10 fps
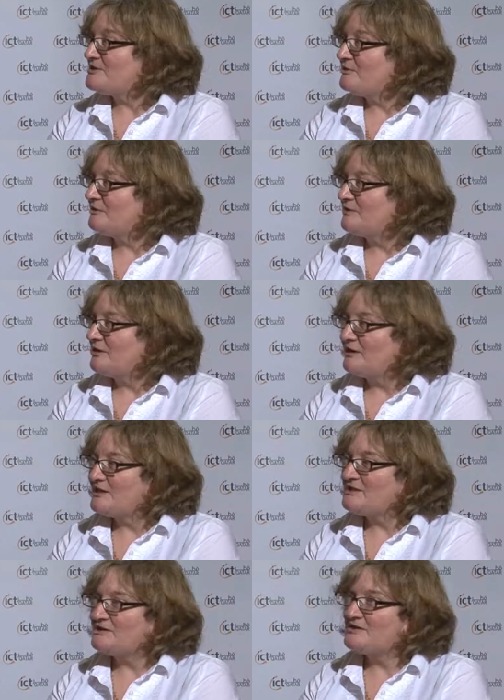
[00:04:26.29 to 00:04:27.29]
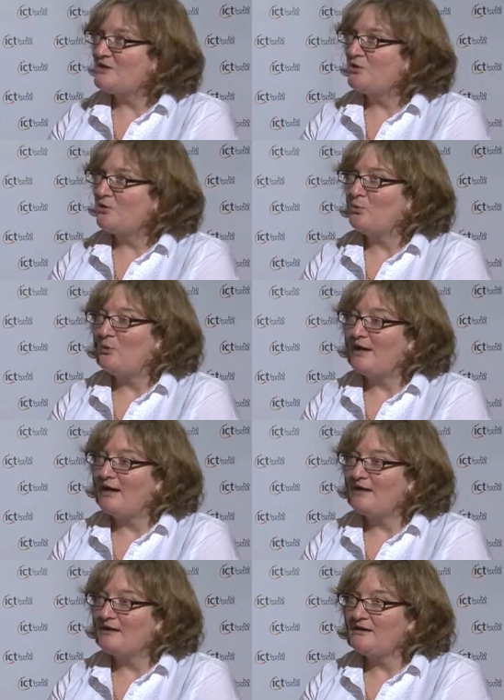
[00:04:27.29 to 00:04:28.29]
so I've learnt lessons along the
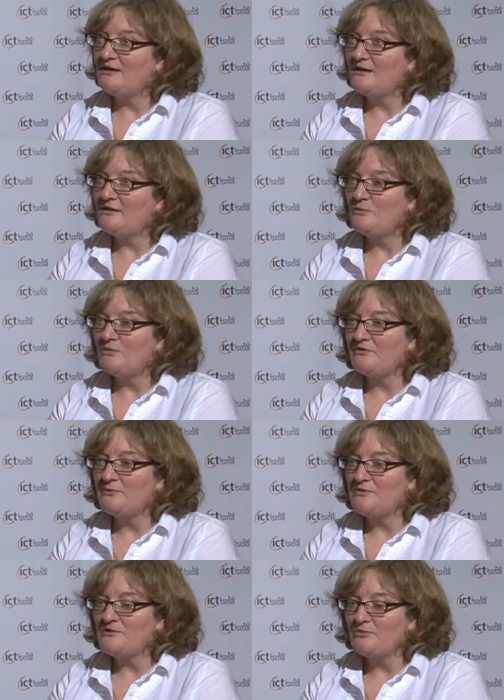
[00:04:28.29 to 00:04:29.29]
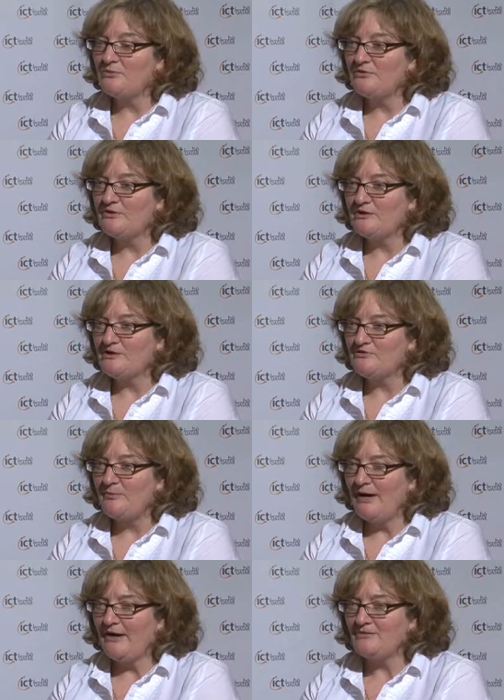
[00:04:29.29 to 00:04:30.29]
way, and I think one of the most important things
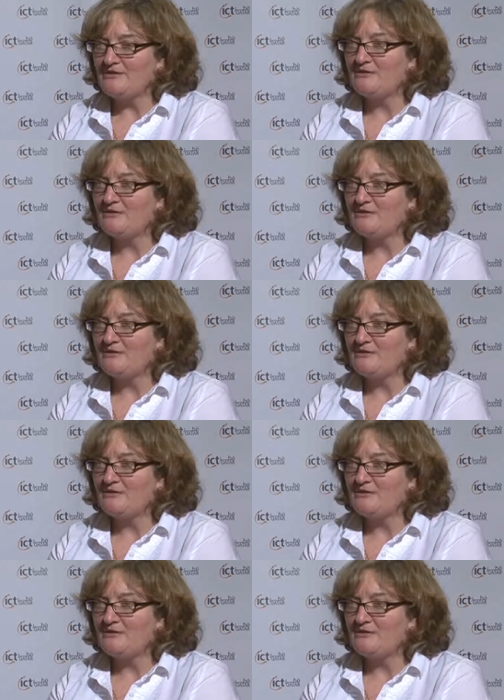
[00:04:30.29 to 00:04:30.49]
for parents,